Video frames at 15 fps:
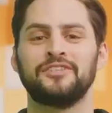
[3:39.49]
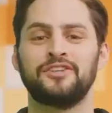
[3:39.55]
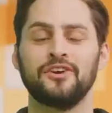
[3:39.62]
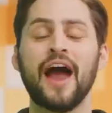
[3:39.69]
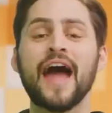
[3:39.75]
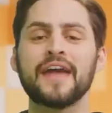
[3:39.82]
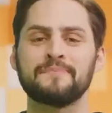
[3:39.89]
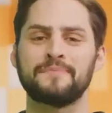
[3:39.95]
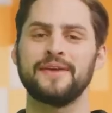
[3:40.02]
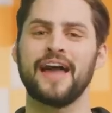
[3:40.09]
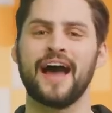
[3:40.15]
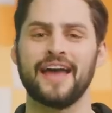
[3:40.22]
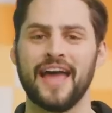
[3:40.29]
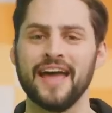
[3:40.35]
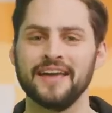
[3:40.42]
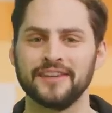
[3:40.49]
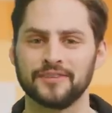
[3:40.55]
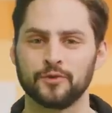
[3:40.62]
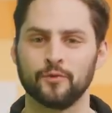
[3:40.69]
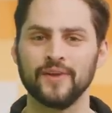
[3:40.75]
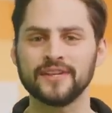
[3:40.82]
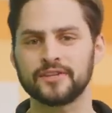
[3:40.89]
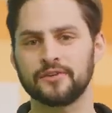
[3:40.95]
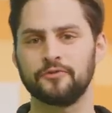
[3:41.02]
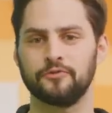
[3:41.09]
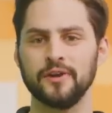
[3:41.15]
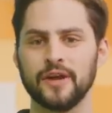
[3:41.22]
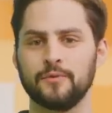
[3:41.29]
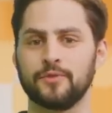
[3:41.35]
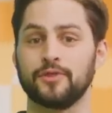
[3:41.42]
Trying PIA is
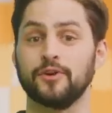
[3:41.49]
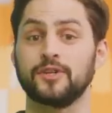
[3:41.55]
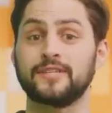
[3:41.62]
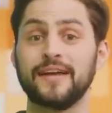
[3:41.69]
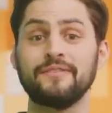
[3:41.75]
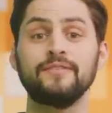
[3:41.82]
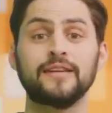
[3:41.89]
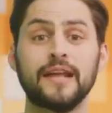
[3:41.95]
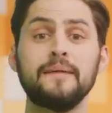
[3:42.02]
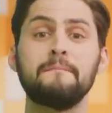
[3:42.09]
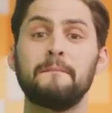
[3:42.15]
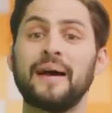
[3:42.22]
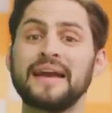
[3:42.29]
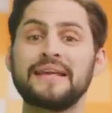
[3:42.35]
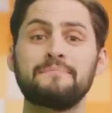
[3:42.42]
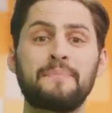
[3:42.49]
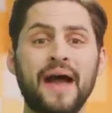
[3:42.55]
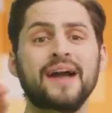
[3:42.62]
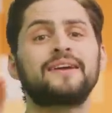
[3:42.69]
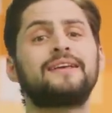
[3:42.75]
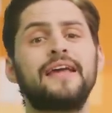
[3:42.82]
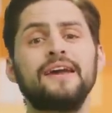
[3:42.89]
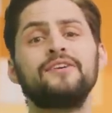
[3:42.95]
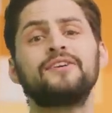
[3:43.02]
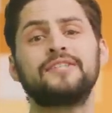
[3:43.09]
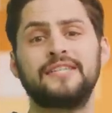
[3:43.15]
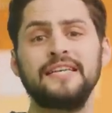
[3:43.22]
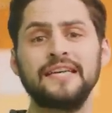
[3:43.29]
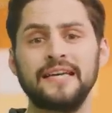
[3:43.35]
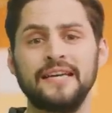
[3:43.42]
risk-free with their 7-day money-back
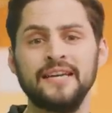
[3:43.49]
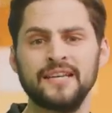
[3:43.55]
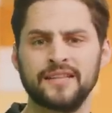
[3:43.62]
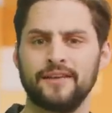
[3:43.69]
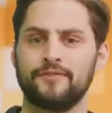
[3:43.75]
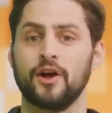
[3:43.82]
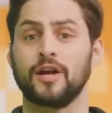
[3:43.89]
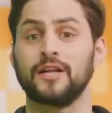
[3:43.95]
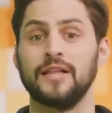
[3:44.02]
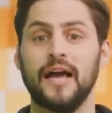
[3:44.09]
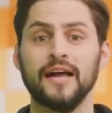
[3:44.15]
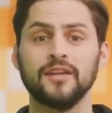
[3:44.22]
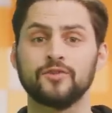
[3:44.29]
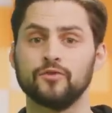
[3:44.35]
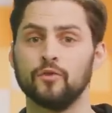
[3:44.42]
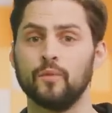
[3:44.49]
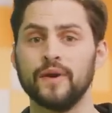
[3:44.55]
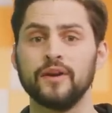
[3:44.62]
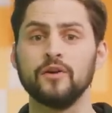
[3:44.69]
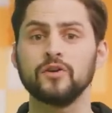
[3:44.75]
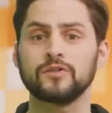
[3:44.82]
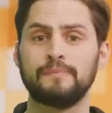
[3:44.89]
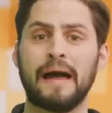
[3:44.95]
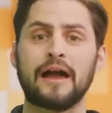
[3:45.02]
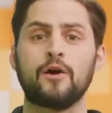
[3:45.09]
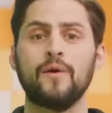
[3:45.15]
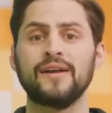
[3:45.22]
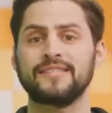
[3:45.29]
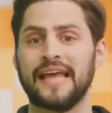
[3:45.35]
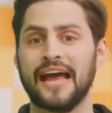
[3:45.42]
guarantee. They've got clients for Windows,
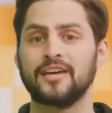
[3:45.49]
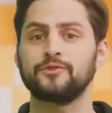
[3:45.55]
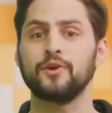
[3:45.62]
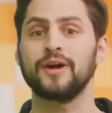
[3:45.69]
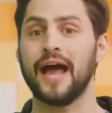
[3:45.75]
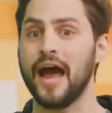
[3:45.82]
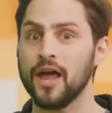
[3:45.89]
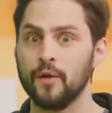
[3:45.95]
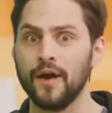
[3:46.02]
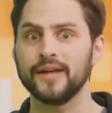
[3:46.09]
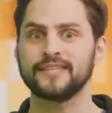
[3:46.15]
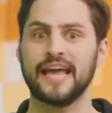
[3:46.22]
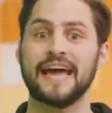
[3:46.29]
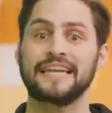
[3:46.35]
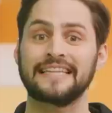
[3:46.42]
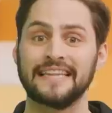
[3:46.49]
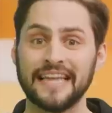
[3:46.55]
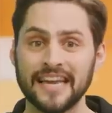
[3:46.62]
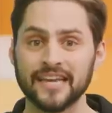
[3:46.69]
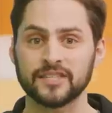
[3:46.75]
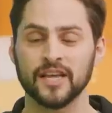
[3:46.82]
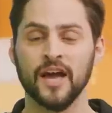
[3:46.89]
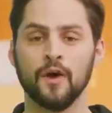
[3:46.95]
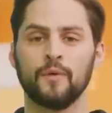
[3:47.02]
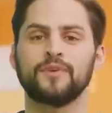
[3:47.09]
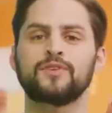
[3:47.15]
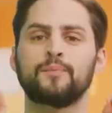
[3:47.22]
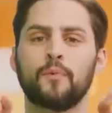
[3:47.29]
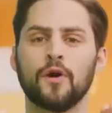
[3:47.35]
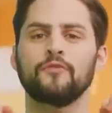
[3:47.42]
macOS, Android, iOS, and Linux with
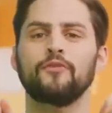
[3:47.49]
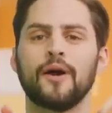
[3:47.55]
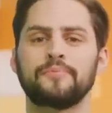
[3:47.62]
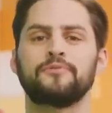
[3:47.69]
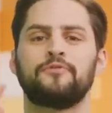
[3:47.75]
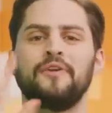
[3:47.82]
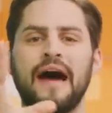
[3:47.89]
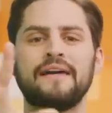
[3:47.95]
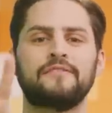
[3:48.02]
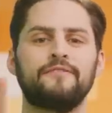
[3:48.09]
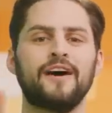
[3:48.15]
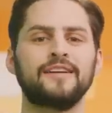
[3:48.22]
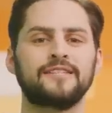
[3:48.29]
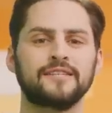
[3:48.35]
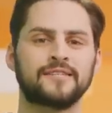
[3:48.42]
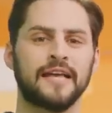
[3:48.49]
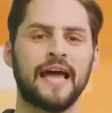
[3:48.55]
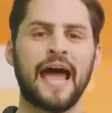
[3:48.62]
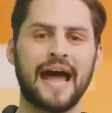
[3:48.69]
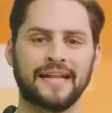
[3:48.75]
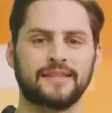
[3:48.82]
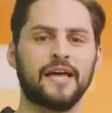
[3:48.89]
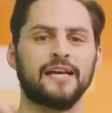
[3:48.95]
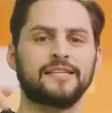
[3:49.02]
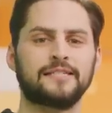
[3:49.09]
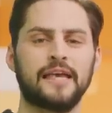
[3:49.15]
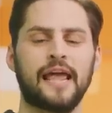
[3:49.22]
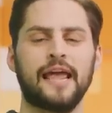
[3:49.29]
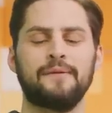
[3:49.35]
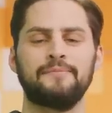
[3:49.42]
support for up to 5 devices at the
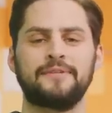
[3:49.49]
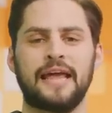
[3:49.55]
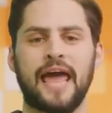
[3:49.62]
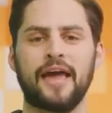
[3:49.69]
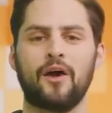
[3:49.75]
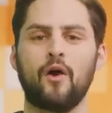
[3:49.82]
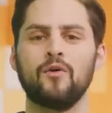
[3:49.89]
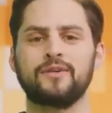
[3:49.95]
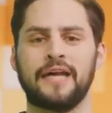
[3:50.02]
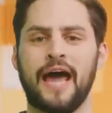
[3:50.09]
same dang old